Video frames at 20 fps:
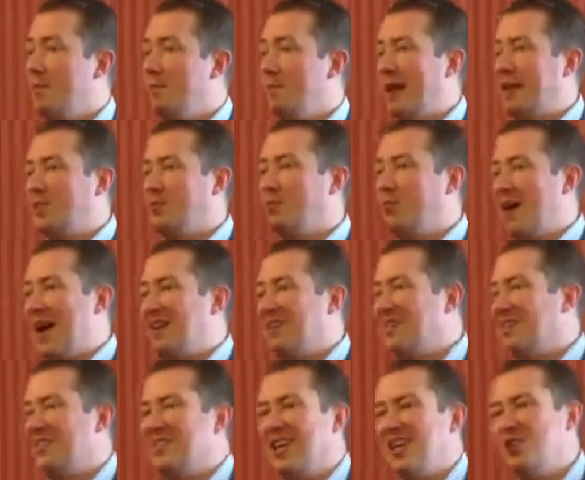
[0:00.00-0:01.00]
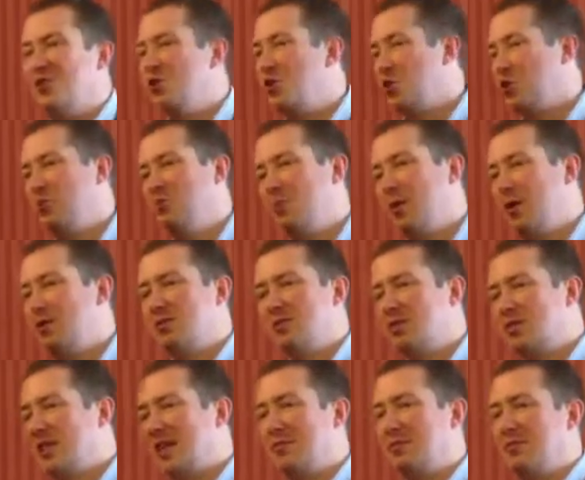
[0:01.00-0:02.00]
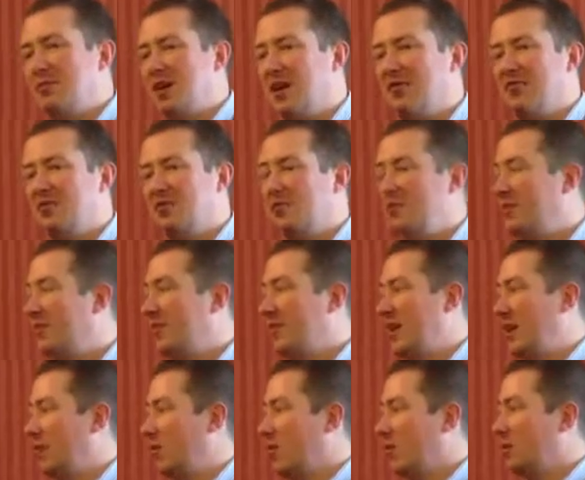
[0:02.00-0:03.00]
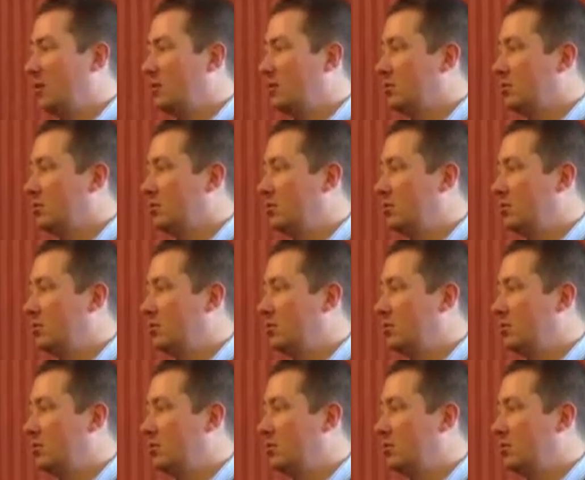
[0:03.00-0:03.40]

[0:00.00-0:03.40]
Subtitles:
Best practice says you shouldn't post the same stuff to do different networks.